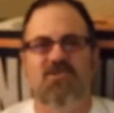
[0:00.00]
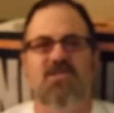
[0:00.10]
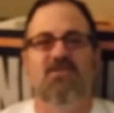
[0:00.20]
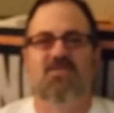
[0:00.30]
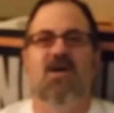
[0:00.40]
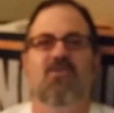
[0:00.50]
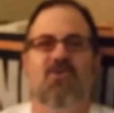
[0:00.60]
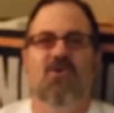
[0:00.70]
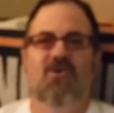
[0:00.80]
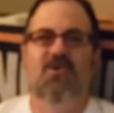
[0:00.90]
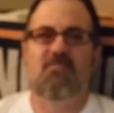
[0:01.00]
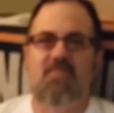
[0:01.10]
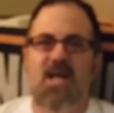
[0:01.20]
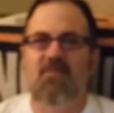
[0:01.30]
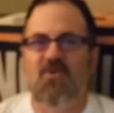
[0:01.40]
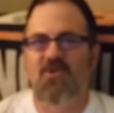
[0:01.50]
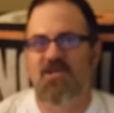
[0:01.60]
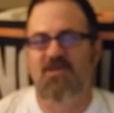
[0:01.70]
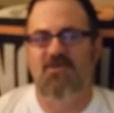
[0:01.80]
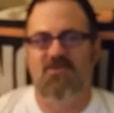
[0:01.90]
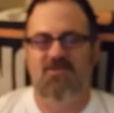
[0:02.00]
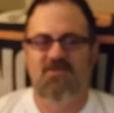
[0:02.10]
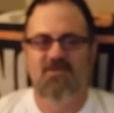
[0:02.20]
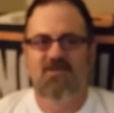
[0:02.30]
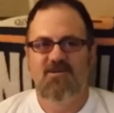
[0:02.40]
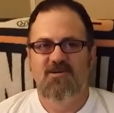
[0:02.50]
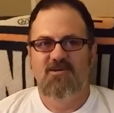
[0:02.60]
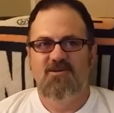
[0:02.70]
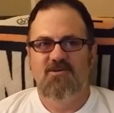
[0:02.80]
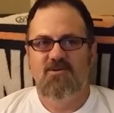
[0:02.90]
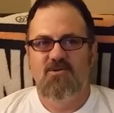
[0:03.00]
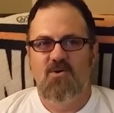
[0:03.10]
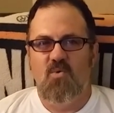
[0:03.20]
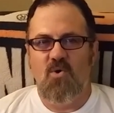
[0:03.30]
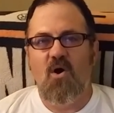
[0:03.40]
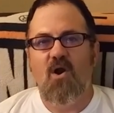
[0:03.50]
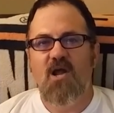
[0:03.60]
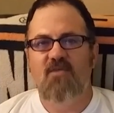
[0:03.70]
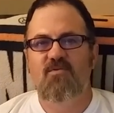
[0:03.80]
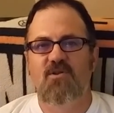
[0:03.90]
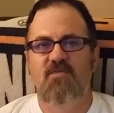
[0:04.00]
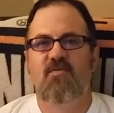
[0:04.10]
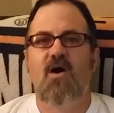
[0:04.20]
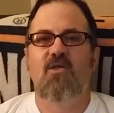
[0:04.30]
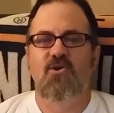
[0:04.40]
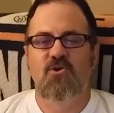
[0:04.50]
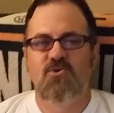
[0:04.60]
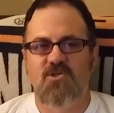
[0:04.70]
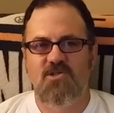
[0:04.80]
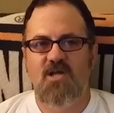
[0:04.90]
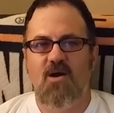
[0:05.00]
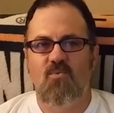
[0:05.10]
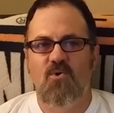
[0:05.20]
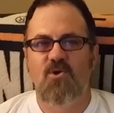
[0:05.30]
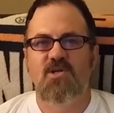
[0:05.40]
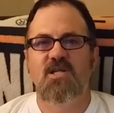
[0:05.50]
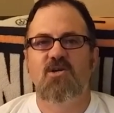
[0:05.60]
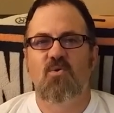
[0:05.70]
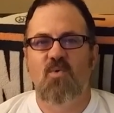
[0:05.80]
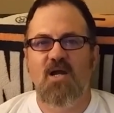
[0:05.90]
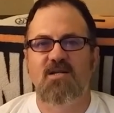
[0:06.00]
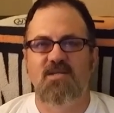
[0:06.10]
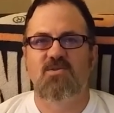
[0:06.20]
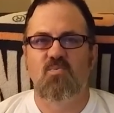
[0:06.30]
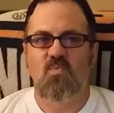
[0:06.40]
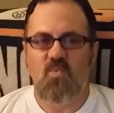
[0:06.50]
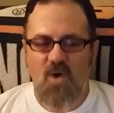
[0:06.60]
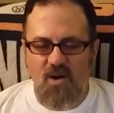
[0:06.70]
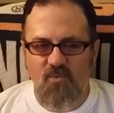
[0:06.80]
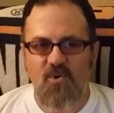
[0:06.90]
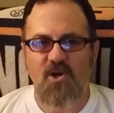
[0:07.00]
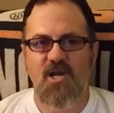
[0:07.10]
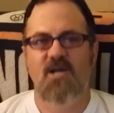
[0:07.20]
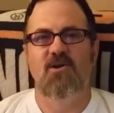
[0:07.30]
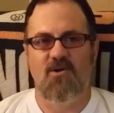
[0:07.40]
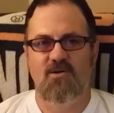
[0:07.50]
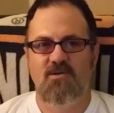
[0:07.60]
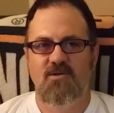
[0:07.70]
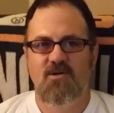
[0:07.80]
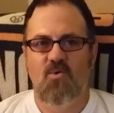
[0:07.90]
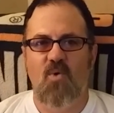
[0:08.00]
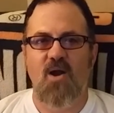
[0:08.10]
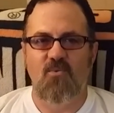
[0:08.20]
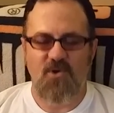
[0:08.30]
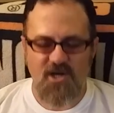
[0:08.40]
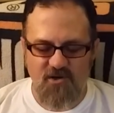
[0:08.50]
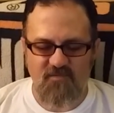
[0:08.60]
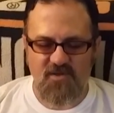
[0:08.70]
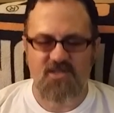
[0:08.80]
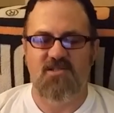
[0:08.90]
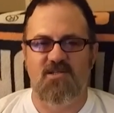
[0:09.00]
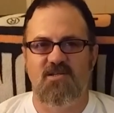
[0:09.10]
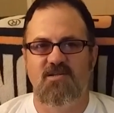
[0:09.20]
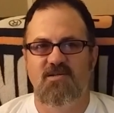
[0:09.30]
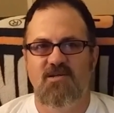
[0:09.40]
ourselves either hurt, maimed, or killed. Well, our Heavenly Father uses that word to correct us why we're here, why we're here visiting.